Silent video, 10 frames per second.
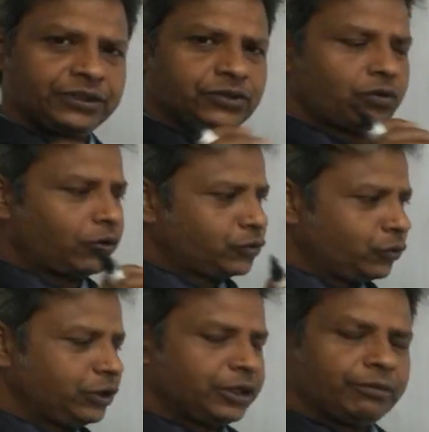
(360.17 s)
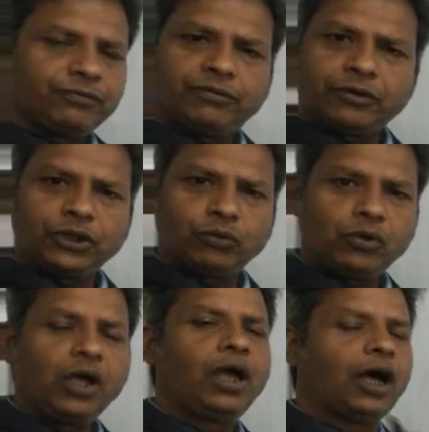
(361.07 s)
is not suitable for you.
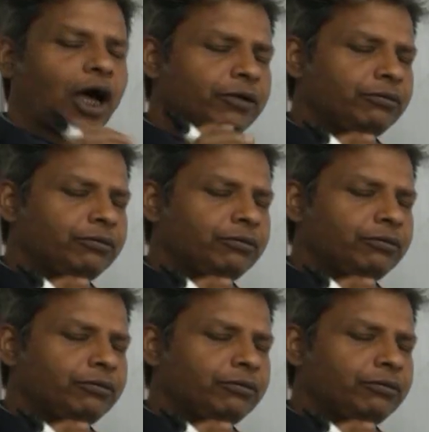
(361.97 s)
I